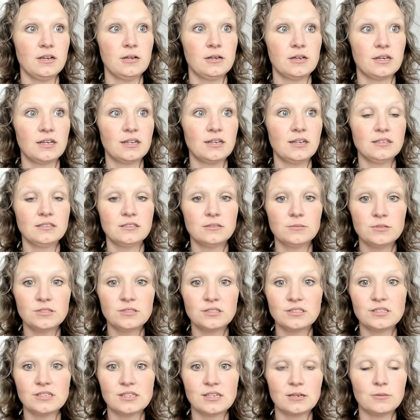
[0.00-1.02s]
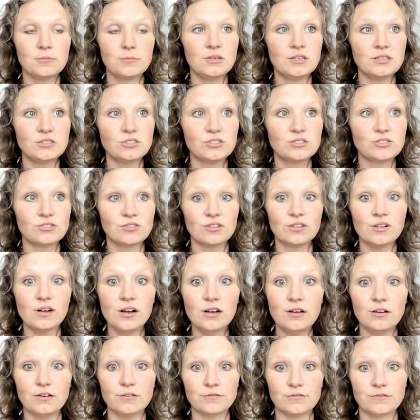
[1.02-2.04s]
And intimacy can be just
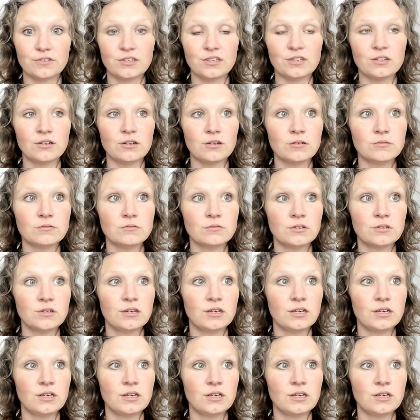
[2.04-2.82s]
love, you know?